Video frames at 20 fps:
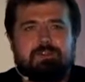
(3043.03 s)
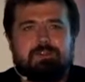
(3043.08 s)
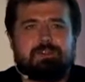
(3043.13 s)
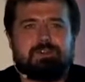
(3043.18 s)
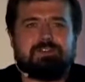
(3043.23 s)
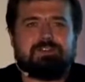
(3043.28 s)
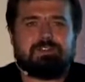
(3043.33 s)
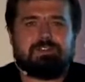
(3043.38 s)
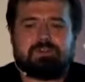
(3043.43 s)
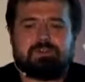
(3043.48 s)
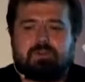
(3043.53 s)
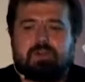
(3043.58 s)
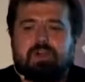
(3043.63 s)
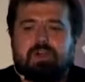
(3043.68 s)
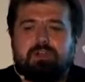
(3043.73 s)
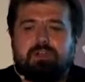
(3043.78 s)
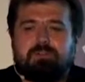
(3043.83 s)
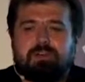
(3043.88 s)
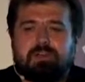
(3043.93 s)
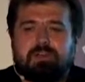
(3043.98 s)
can
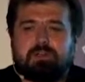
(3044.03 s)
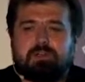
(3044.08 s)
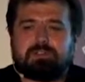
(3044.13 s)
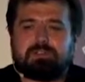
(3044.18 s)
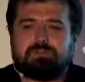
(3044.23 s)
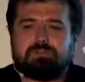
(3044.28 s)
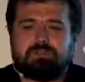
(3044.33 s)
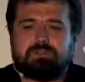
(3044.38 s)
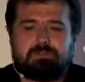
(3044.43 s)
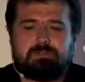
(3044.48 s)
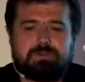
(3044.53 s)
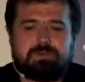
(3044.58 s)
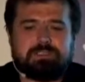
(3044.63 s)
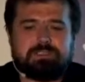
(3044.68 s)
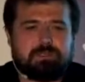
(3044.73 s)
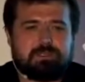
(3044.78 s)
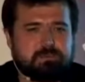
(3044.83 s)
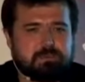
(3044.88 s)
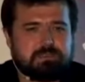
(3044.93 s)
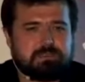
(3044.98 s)
derive a lot of the
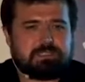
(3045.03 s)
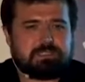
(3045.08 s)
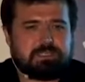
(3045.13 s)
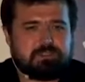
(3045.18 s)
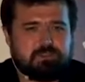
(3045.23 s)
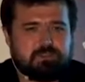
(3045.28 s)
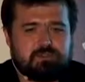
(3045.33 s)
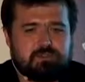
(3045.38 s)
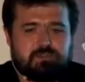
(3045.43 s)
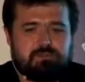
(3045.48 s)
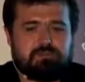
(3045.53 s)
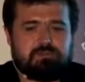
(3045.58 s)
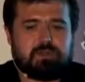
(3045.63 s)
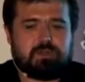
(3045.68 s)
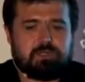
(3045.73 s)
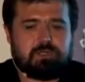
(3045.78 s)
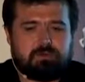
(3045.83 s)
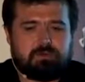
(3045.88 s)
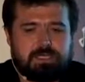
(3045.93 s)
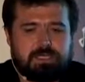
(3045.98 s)
principles that you should
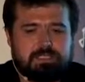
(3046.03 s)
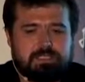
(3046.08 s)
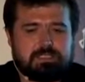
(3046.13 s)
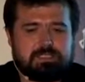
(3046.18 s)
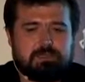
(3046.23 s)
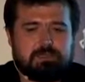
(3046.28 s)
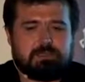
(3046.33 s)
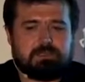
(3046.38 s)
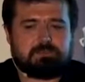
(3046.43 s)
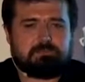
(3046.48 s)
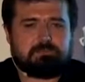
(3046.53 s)
follow in C++.